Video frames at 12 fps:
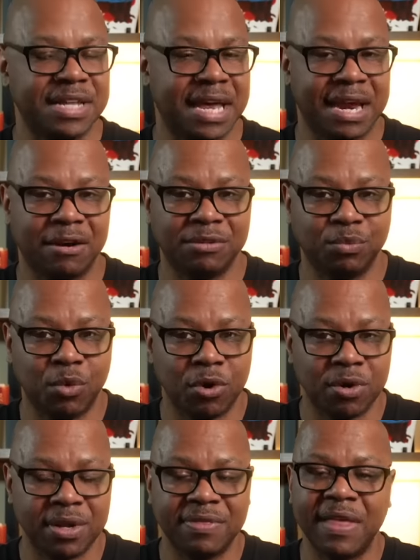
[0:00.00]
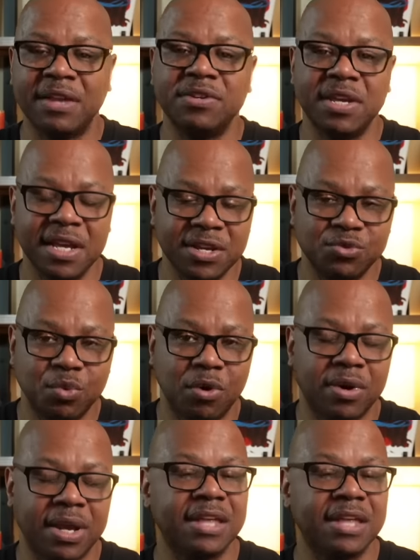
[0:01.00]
not our work, that's his work.